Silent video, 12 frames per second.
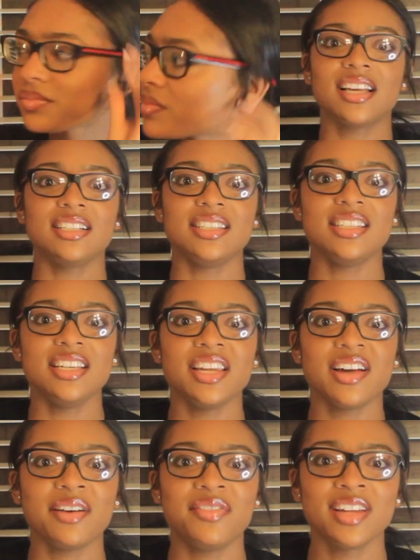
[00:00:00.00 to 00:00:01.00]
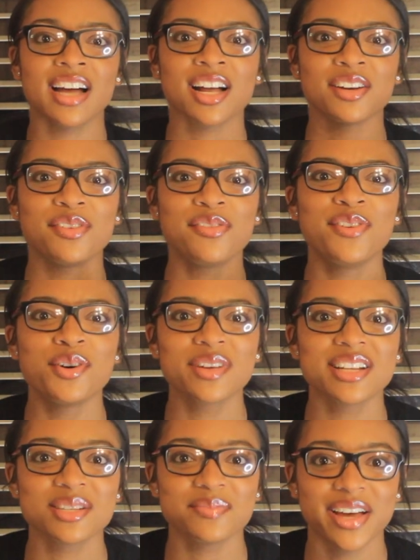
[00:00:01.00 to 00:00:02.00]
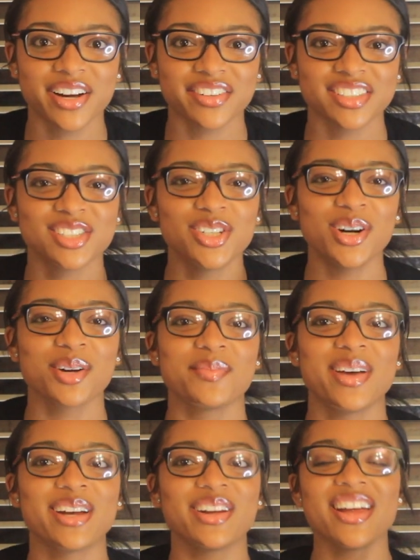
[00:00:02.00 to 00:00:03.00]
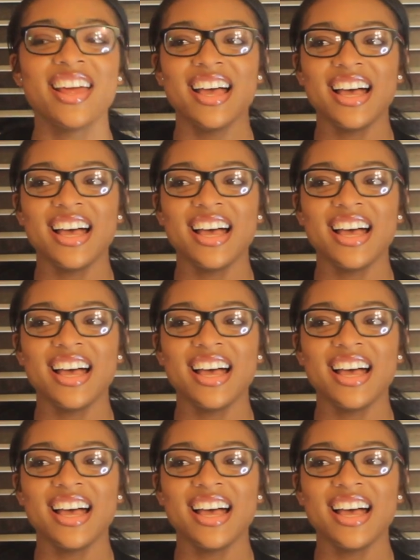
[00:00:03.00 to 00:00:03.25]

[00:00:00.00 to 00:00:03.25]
I can see now. I feel like I can focus better and talk better.